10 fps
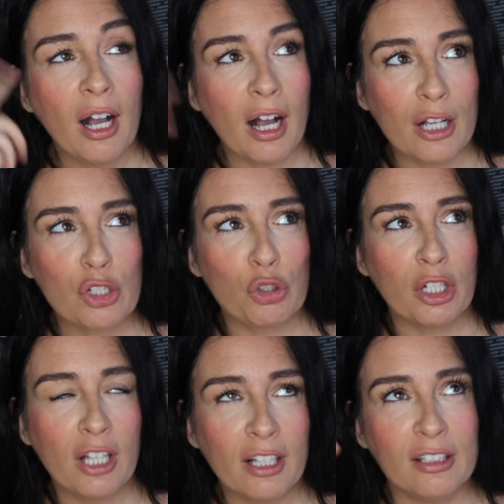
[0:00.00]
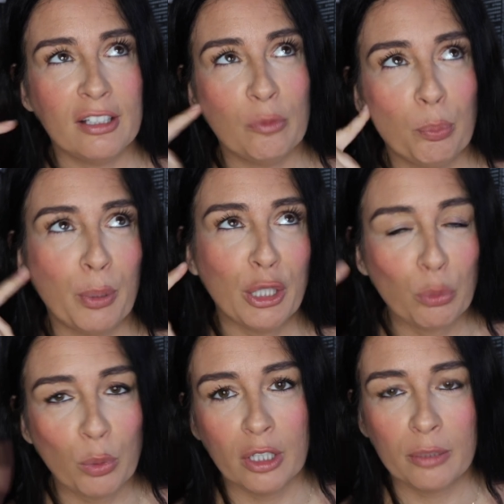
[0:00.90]
I should have got the better
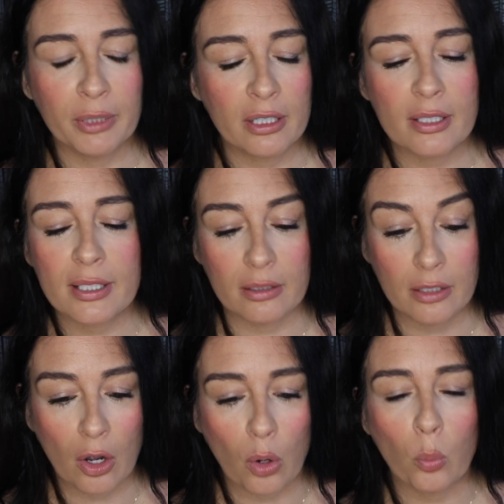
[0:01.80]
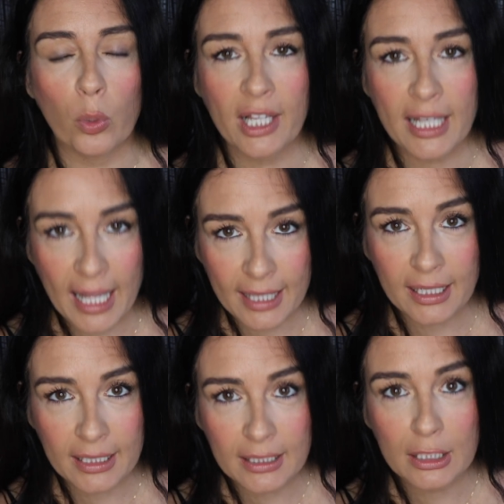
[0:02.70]
one, because no, we're
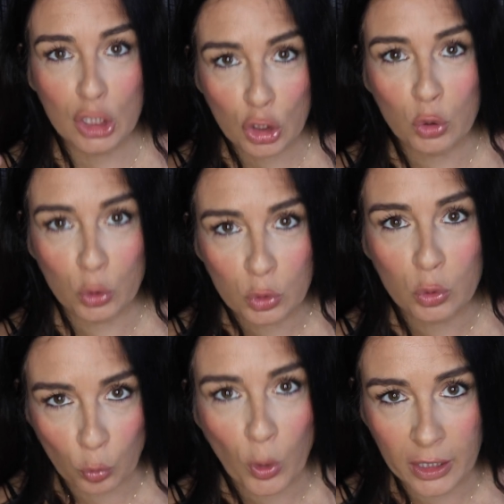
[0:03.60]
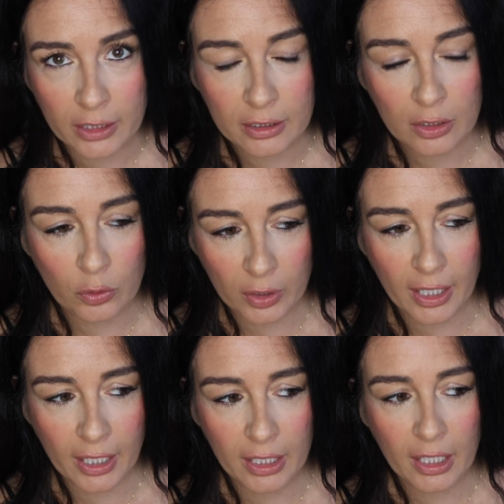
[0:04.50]
getting the good one,
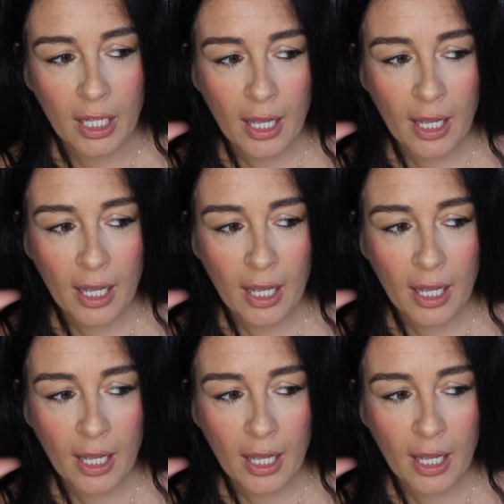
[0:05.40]
okay?